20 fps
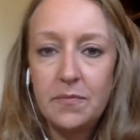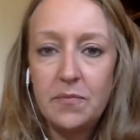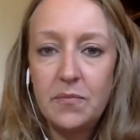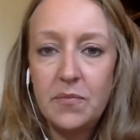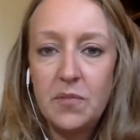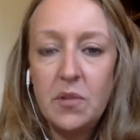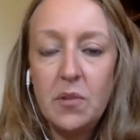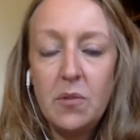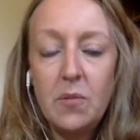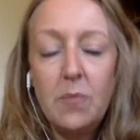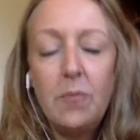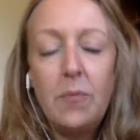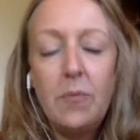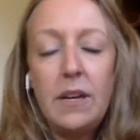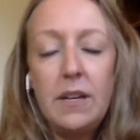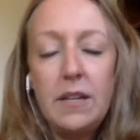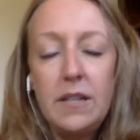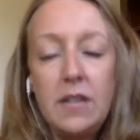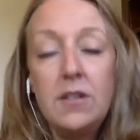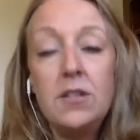So
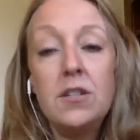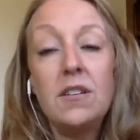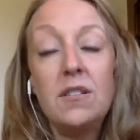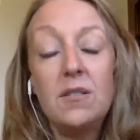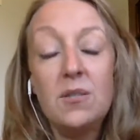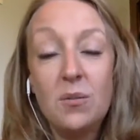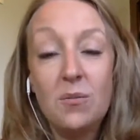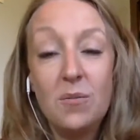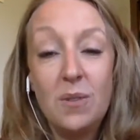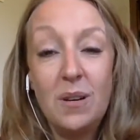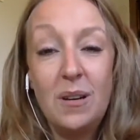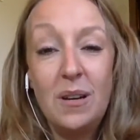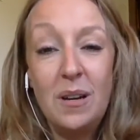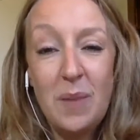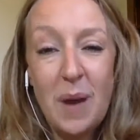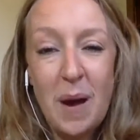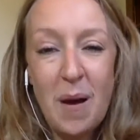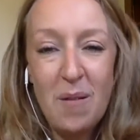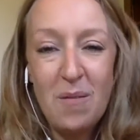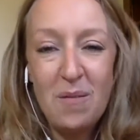meditation is a really
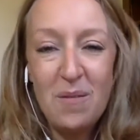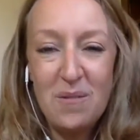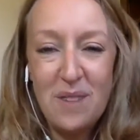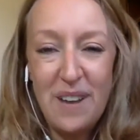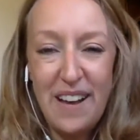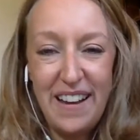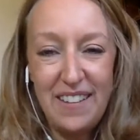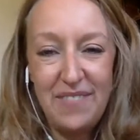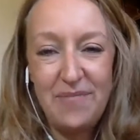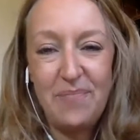powerful way.